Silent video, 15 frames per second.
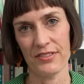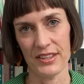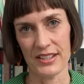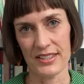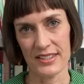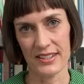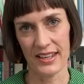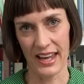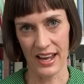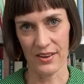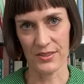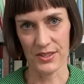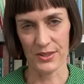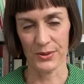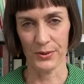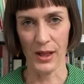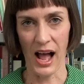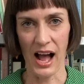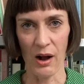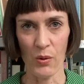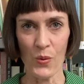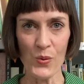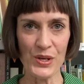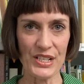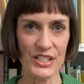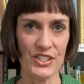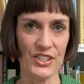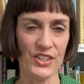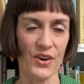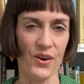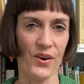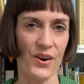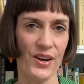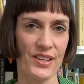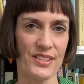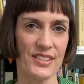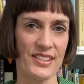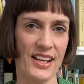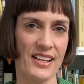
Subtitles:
this council are all digitised